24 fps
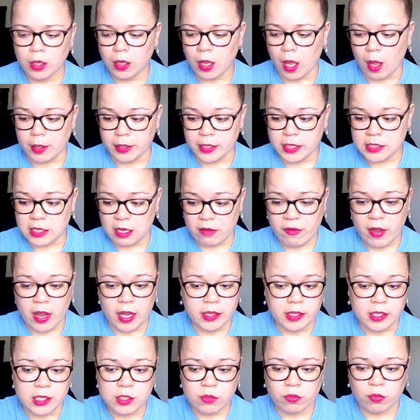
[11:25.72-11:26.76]
At least I've had
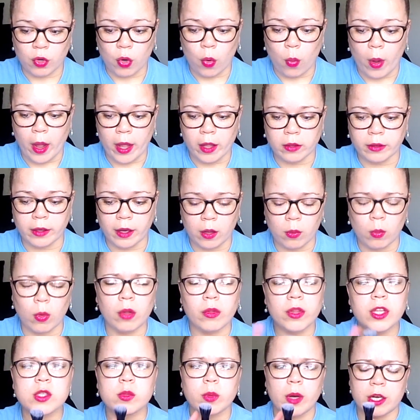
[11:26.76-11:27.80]
these for a while now. Well,
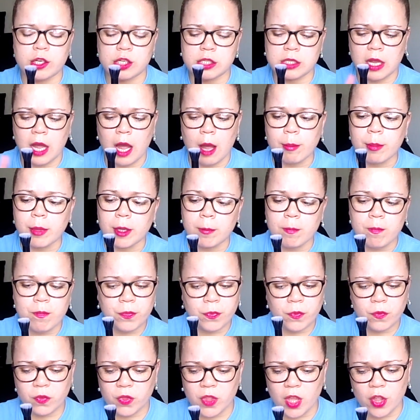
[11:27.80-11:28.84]
this one I just got, but
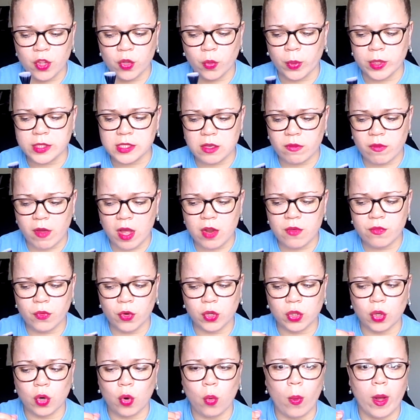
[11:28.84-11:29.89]
the other ones I've had for a
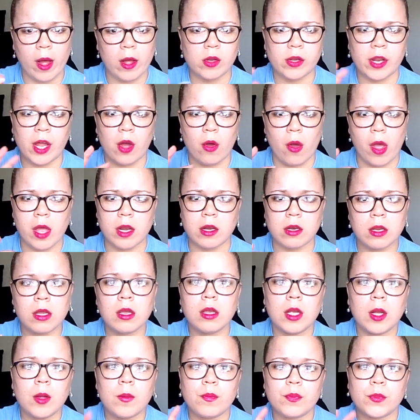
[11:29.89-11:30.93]
little while now, and
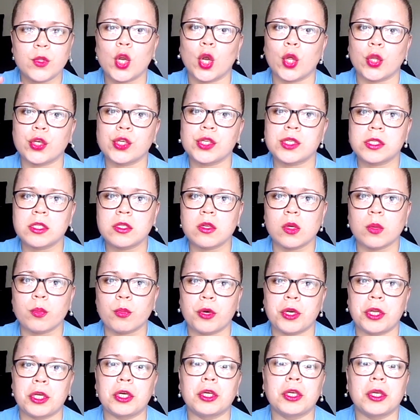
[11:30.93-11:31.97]
they're still in
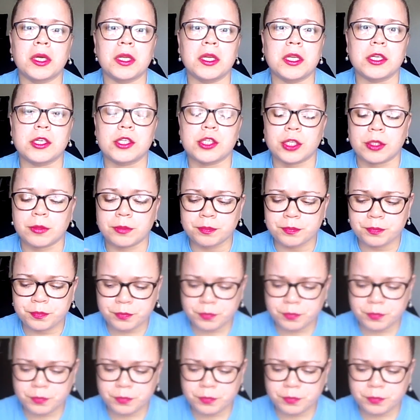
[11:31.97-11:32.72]
pretty good condition.